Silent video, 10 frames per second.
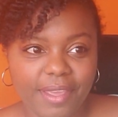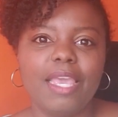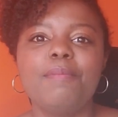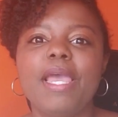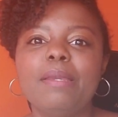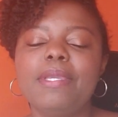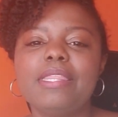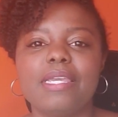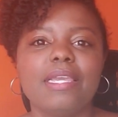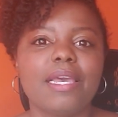It made me
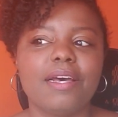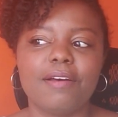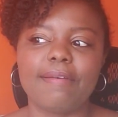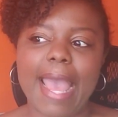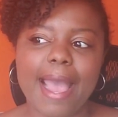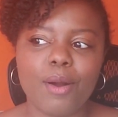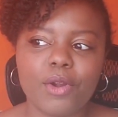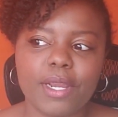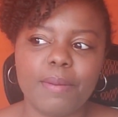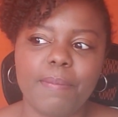think of
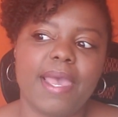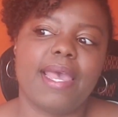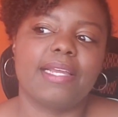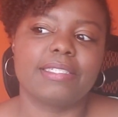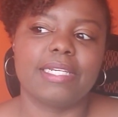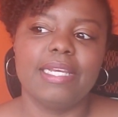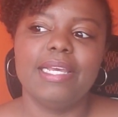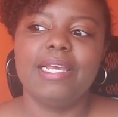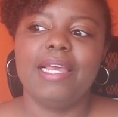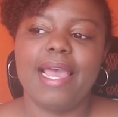our impact
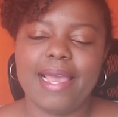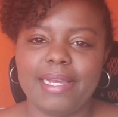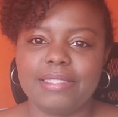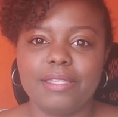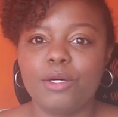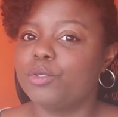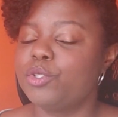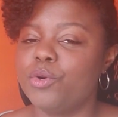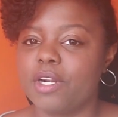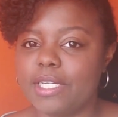as those
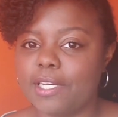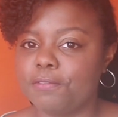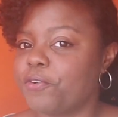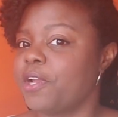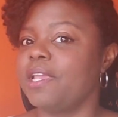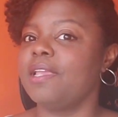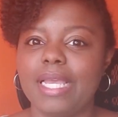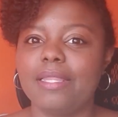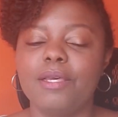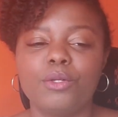who are debt free
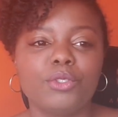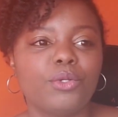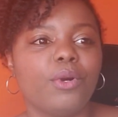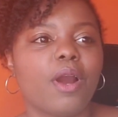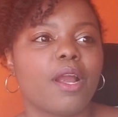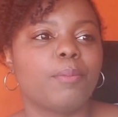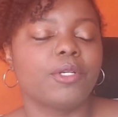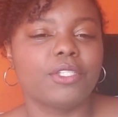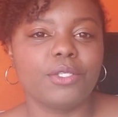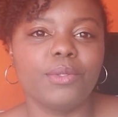and those who are
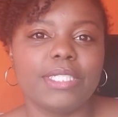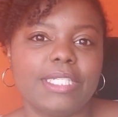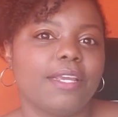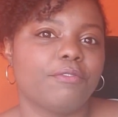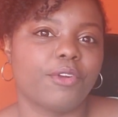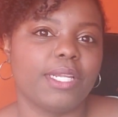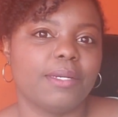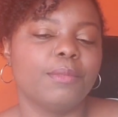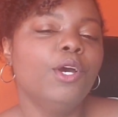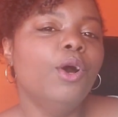pursuing debt
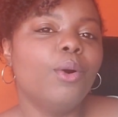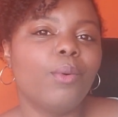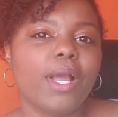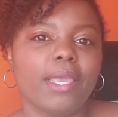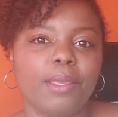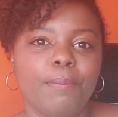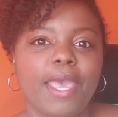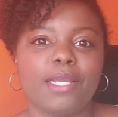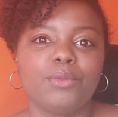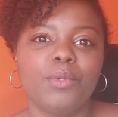freedom, what
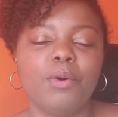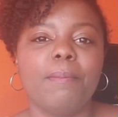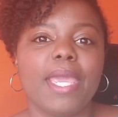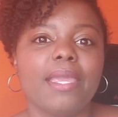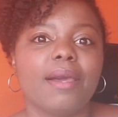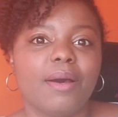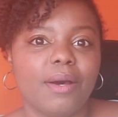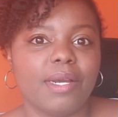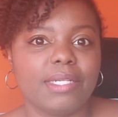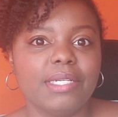impact we'll make
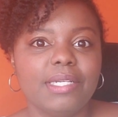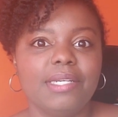on